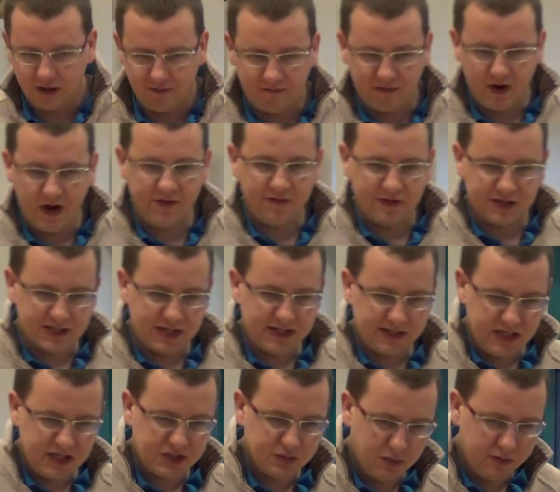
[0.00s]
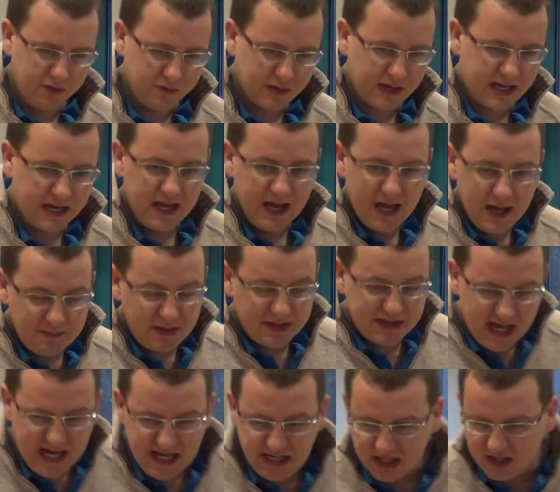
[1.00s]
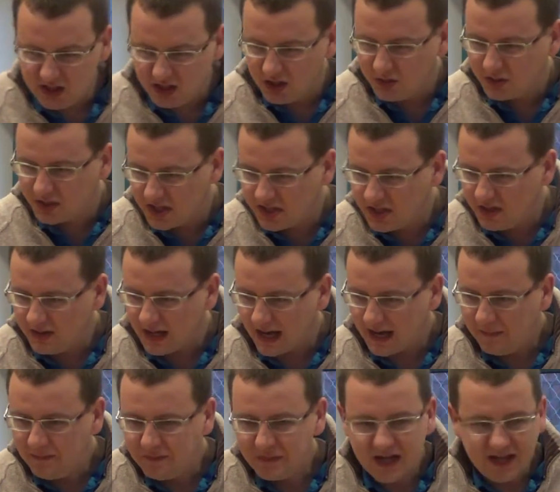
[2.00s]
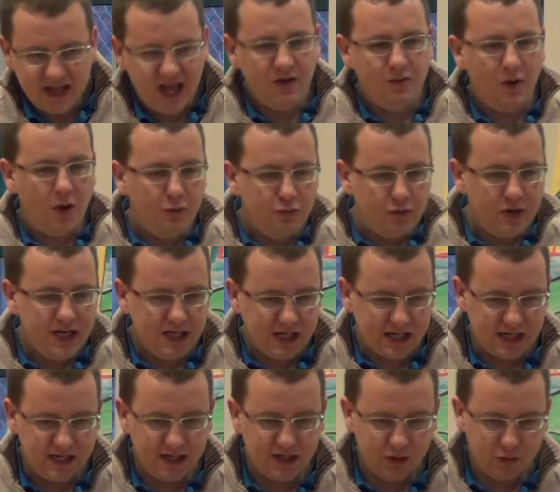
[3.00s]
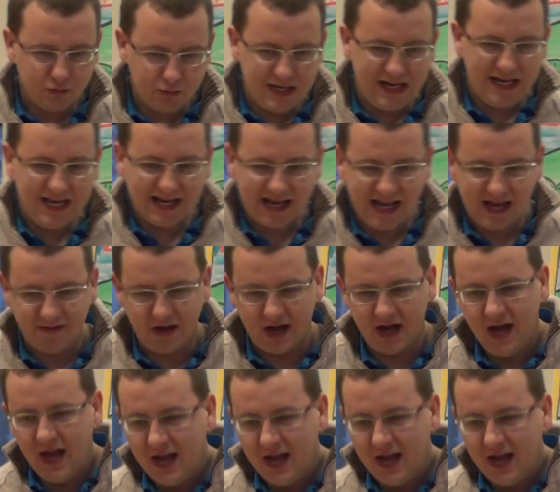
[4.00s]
in front of us like this, wouldn't we? But they didn't used to do that. They were really, really clever.